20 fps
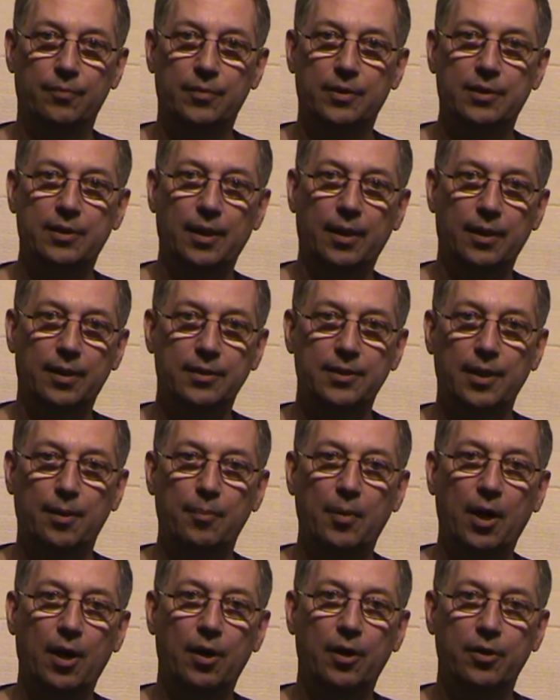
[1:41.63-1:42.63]
So
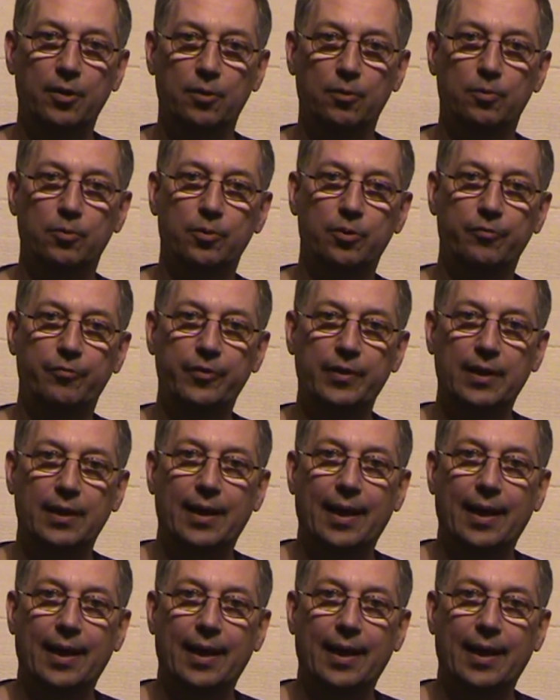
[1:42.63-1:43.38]
somehow you would feel